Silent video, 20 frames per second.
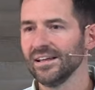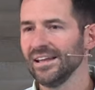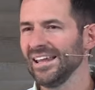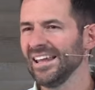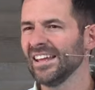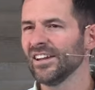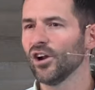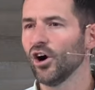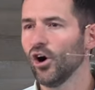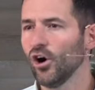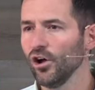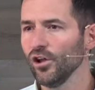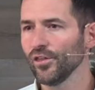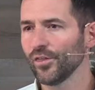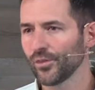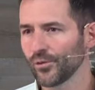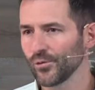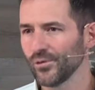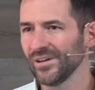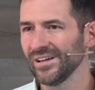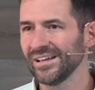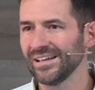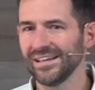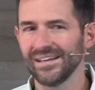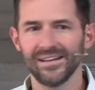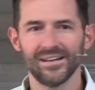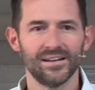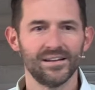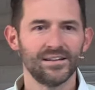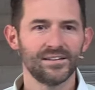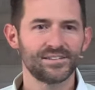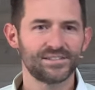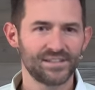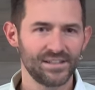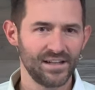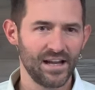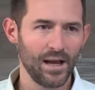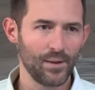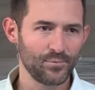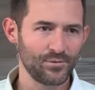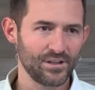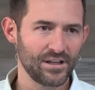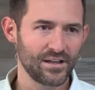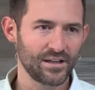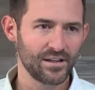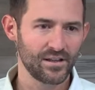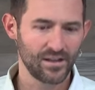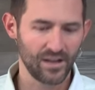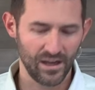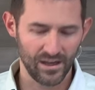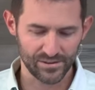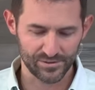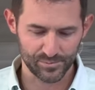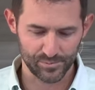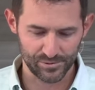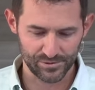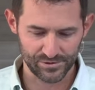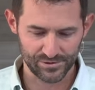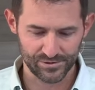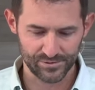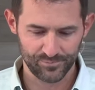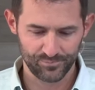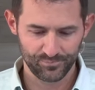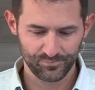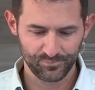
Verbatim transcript: in all three synoptic gospels.